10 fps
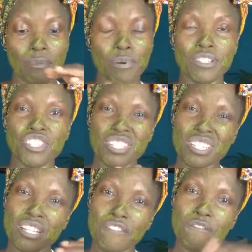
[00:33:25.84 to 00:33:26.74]
put just
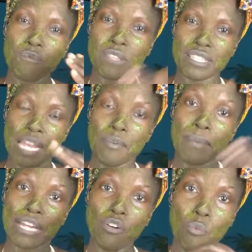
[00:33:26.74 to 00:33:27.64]
enough, the same
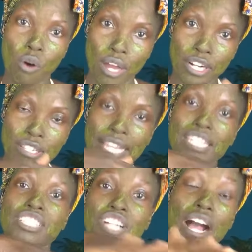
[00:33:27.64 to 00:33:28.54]
amount of water,
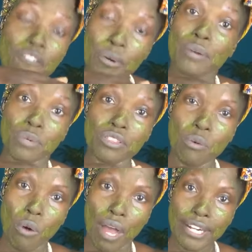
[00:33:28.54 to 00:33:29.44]
like cover it with the
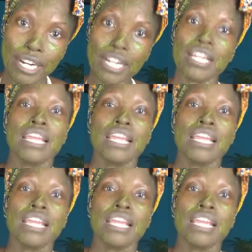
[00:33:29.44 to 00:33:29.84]
water,